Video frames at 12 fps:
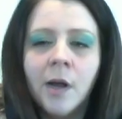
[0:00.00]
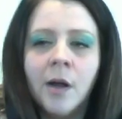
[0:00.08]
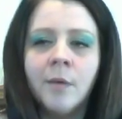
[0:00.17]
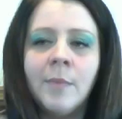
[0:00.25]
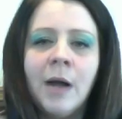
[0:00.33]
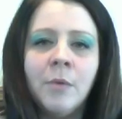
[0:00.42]

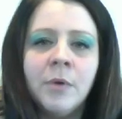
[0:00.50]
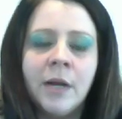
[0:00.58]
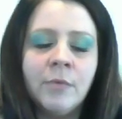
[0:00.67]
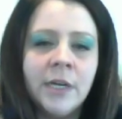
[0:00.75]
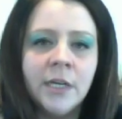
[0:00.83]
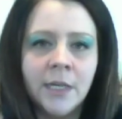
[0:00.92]
How would I
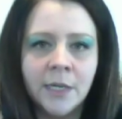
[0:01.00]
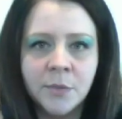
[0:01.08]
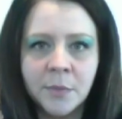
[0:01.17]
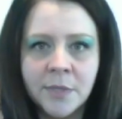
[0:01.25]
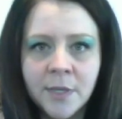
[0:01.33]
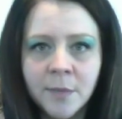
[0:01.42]
reconnect
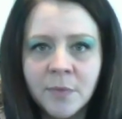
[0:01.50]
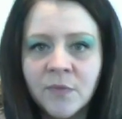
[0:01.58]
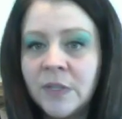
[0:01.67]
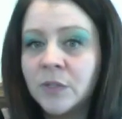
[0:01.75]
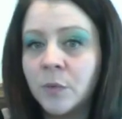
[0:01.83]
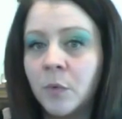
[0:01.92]
with him if
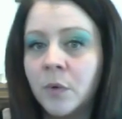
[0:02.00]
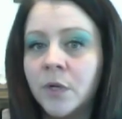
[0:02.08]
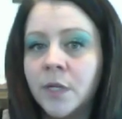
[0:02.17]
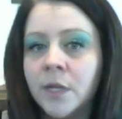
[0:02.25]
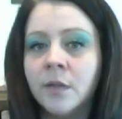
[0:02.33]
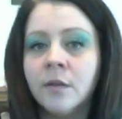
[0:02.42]
he's
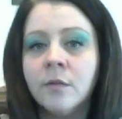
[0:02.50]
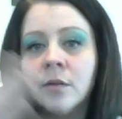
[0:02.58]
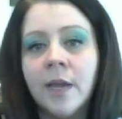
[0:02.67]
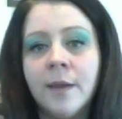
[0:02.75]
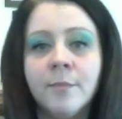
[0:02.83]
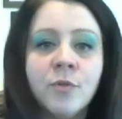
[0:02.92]
already
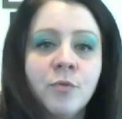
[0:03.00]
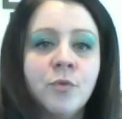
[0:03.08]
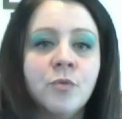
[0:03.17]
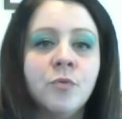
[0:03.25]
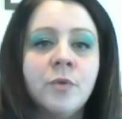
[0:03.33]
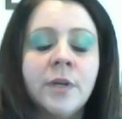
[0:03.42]
came
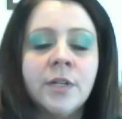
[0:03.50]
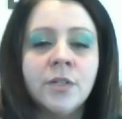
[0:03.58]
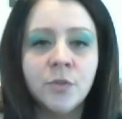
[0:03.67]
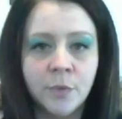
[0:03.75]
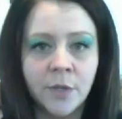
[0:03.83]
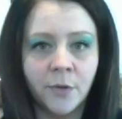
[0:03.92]
through
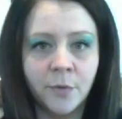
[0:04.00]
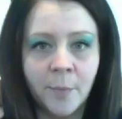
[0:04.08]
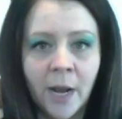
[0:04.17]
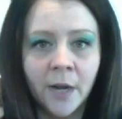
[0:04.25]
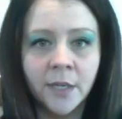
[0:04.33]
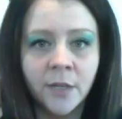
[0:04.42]
into another
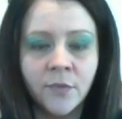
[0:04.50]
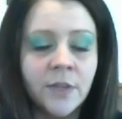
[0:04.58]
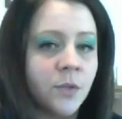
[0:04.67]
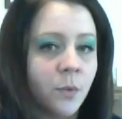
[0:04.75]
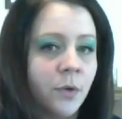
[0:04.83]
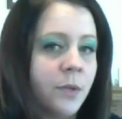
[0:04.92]
body, if
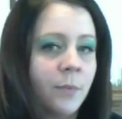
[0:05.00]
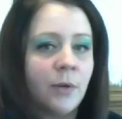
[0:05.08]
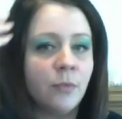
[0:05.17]
he's already been